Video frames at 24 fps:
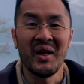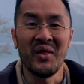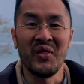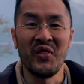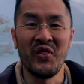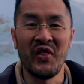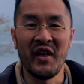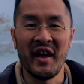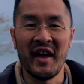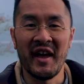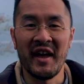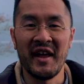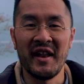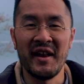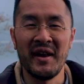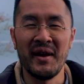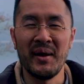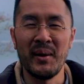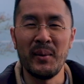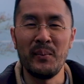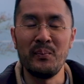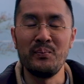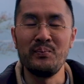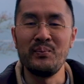
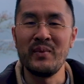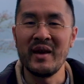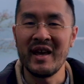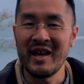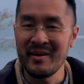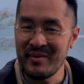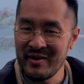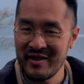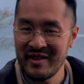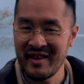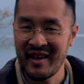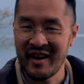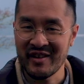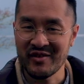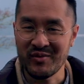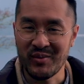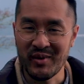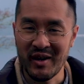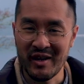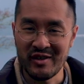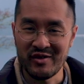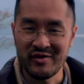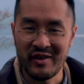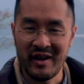then maybe the
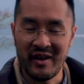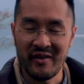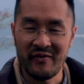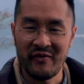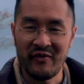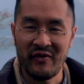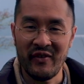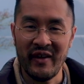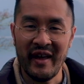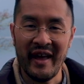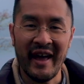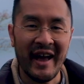X100F